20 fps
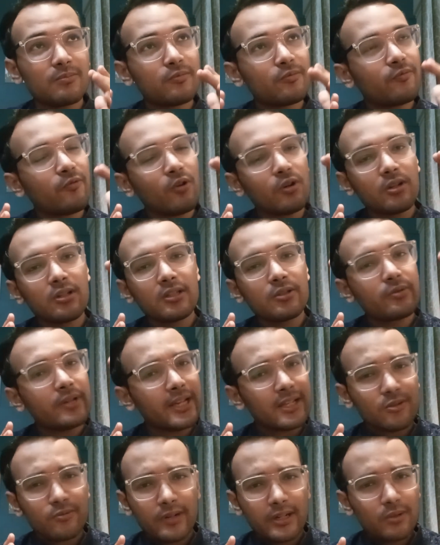for the
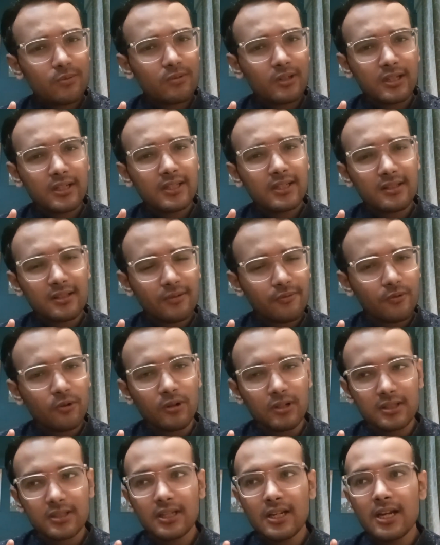next 20 to 30 years, of
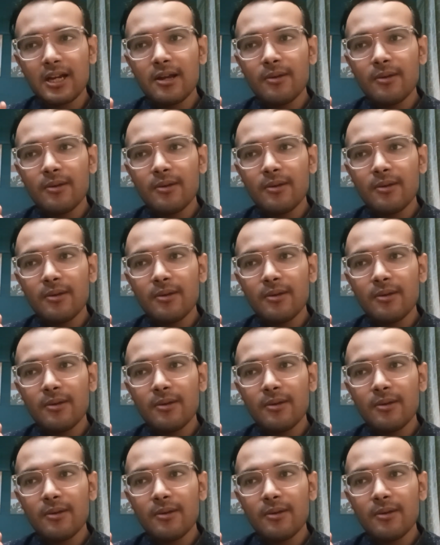course.